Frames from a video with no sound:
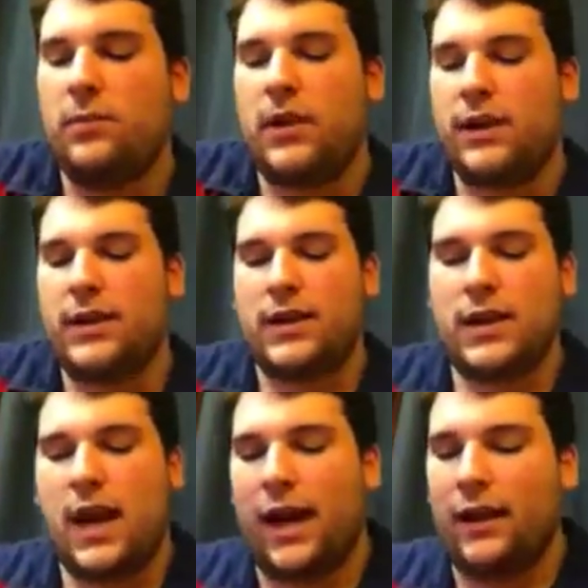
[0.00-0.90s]
because it's
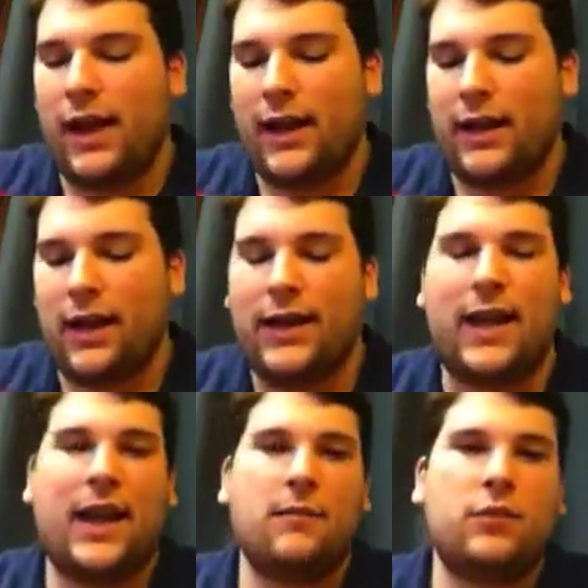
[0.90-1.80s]
not like a
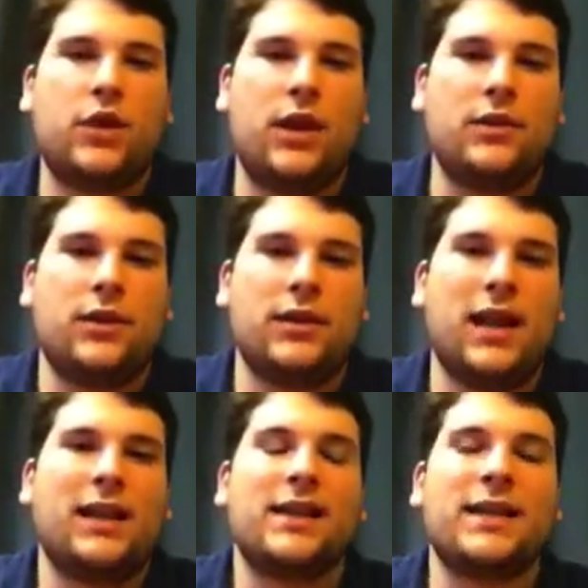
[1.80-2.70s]
game changer. It's not
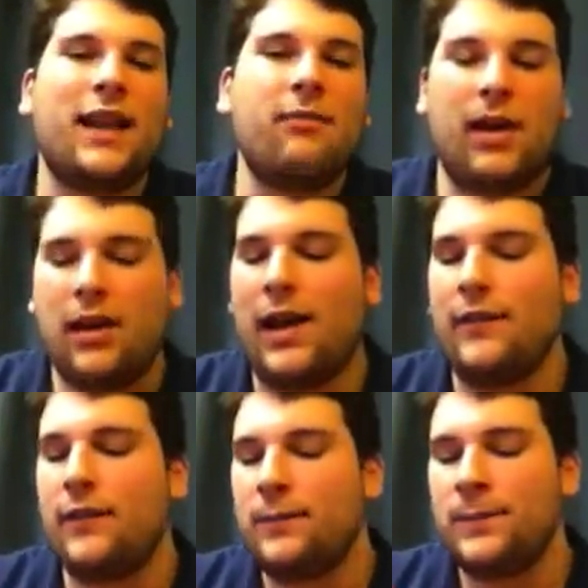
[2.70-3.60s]
going to save my life.